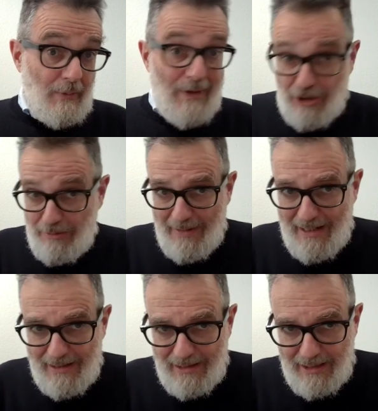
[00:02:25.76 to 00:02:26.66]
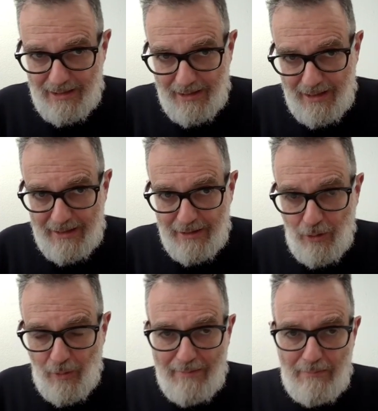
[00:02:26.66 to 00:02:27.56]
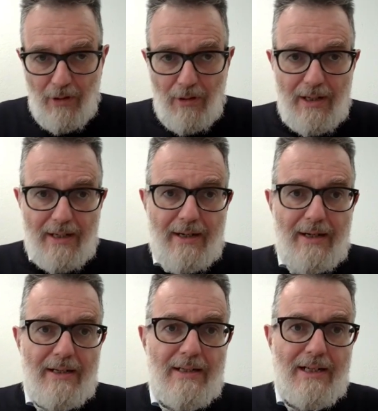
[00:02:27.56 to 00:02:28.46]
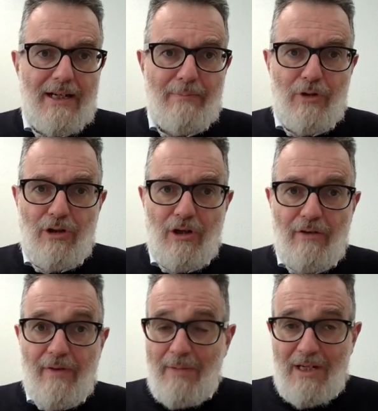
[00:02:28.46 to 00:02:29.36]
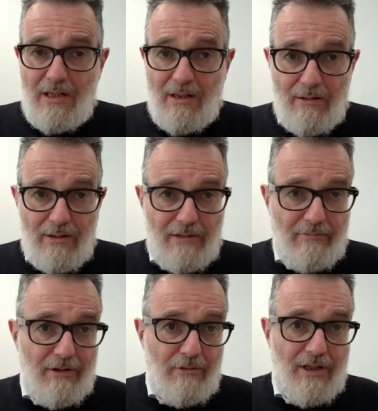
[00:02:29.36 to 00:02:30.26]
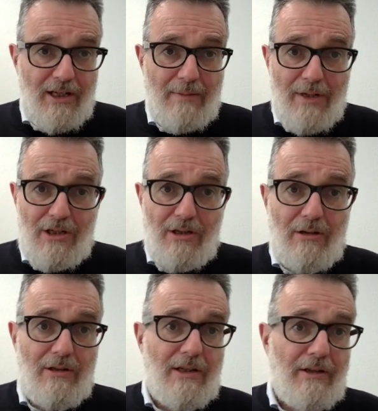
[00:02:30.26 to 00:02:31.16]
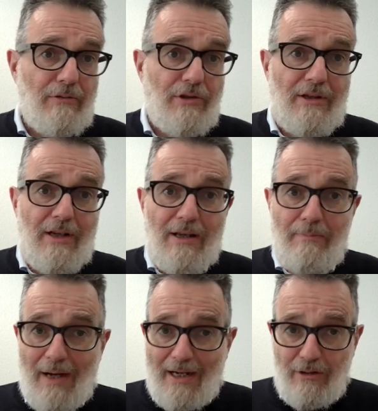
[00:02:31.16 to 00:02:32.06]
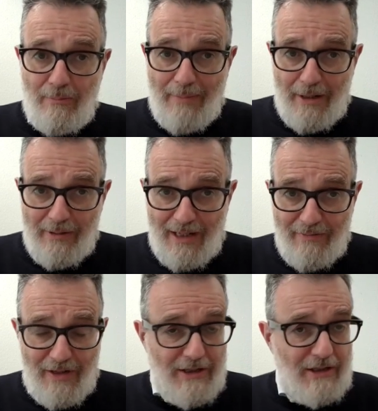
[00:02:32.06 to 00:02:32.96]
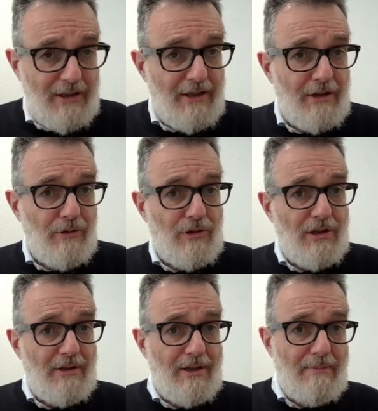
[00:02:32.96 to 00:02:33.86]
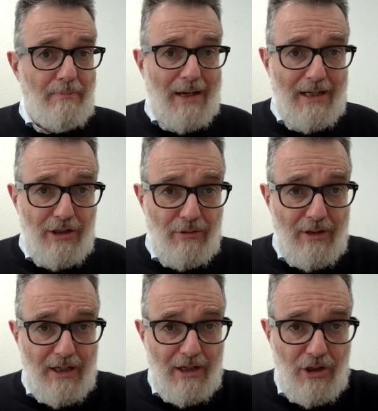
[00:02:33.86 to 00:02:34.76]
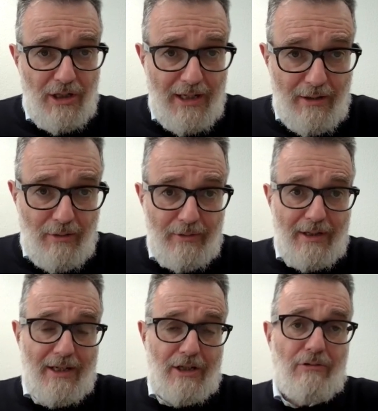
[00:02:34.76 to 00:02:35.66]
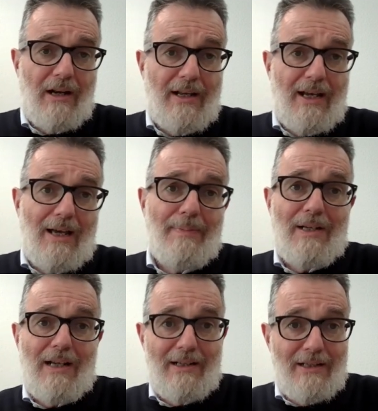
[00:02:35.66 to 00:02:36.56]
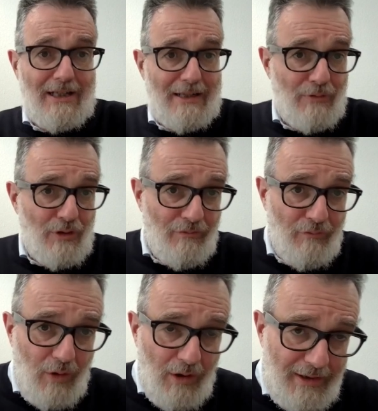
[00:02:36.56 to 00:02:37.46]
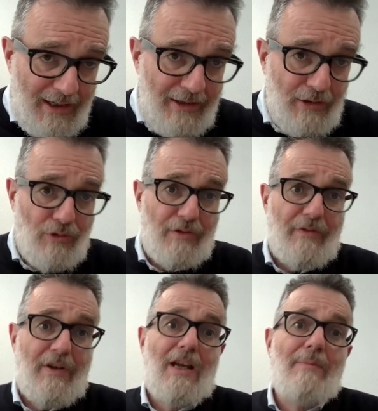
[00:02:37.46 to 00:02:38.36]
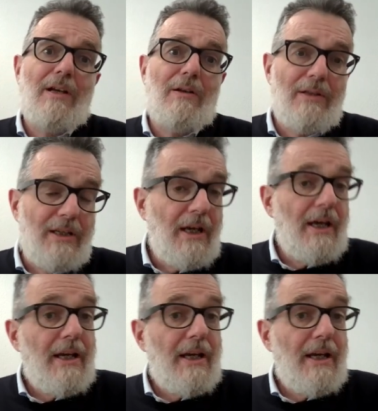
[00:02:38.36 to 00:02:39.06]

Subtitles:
which means in doing more in terms of emissions, reducing the impact on biodiversity, reducing the impacts on nature, on the natural capital in terms of water, use of chemicals,